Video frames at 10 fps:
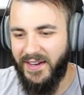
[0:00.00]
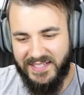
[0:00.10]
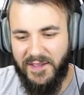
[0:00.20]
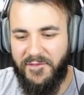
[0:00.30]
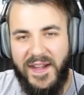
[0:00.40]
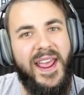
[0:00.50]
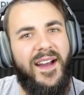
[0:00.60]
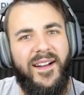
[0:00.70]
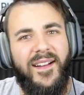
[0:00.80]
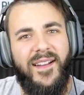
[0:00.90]
Except for
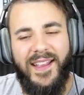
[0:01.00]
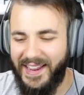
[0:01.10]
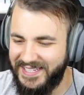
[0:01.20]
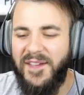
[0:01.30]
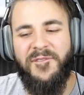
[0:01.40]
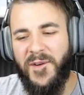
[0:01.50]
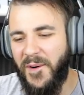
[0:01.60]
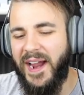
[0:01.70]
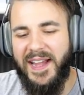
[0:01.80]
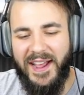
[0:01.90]
now. Except for
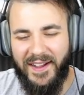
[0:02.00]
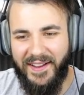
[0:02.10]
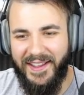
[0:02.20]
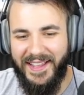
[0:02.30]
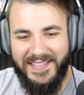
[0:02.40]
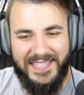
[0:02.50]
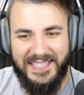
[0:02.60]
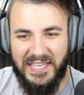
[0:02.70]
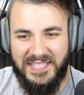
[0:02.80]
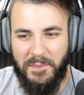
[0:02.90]
right now. It's
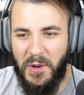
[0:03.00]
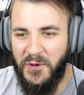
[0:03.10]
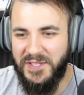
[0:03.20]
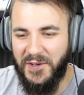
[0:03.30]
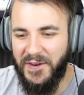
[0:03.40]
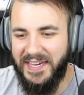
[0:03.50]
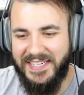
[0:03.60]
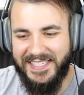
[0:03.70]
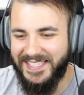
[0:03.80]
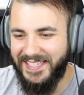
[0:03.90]
just lots of blues and
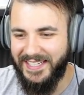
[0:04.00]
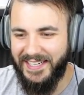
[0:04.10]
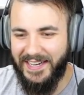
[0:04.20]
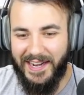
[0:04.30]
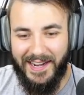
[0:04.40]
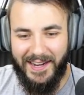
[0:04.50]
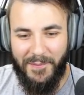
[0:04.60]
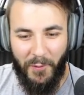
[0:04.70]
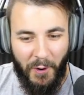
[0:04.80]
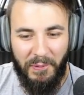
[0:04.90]
greens.
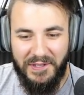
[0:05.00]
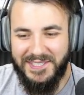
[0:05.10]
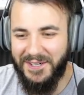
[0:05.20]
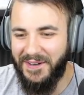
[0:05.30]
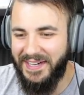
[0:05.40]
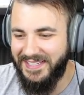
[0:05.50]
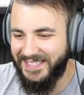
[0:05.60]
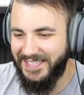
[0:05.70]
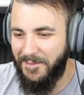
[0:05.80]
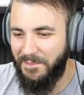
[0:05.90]
More blues and
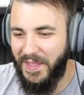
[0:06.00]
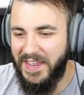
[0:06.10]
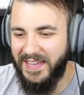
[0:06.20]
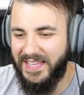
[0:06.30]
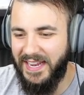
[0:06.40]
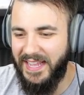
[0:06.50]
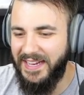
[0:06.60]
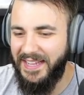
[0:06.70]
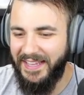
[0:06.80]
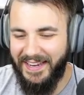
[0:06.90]
greens. Are you
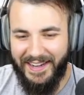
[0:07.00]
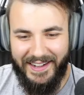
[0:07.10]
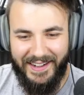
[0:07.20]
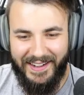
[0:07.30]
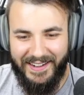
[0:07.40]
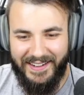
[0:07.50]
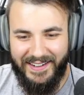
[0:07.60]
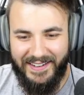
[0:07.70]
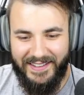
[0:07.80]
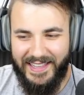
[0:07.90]
kidding?
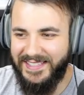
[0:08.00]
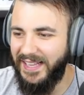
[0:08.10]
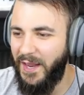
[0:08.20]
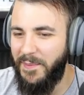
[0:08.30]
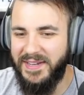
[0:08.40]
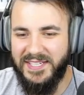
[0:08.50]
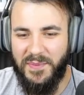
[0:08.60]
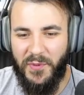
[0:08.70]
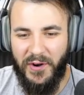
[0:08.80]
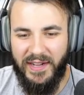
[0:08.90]
That's a little bit
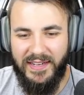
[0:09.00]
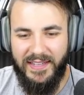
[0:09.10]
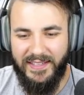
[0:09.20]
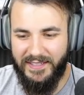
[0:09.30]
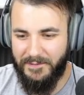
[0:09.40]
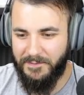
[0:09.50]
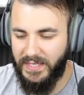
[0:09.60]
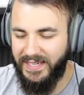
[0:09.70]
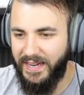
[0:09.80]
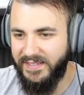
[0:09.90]
disappointing.
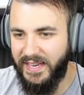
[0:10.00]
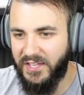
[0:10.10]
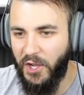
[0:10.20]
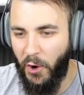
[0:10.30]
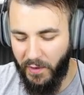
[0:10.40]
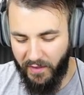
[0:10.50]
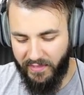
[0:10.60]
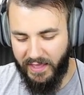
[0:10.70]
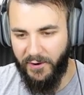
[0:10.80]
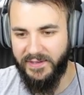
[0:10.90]
Now, is that a gold
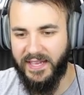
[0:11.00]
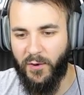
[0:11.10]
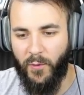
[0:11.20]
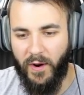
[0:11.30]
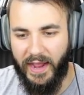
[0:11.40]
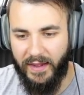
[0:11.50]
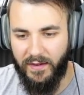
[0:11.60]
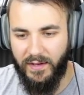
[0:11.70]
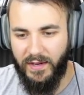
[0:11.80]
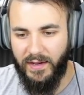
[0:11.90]
over there or is that a white?
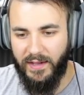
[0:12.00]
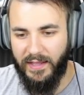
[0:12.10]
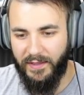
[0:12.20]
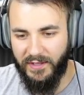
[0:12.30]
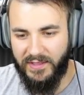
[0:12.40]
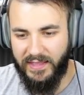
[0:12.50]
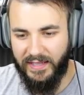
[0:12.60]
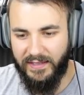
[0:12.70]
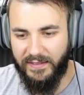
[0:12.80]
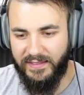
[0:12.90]
I look.
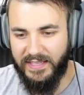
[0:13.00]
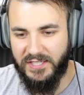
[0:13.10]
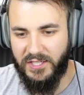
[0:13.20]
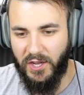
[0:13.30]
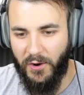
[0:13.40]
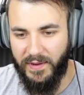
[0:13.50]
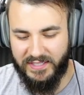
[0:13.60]
Uh, I think that's a gold.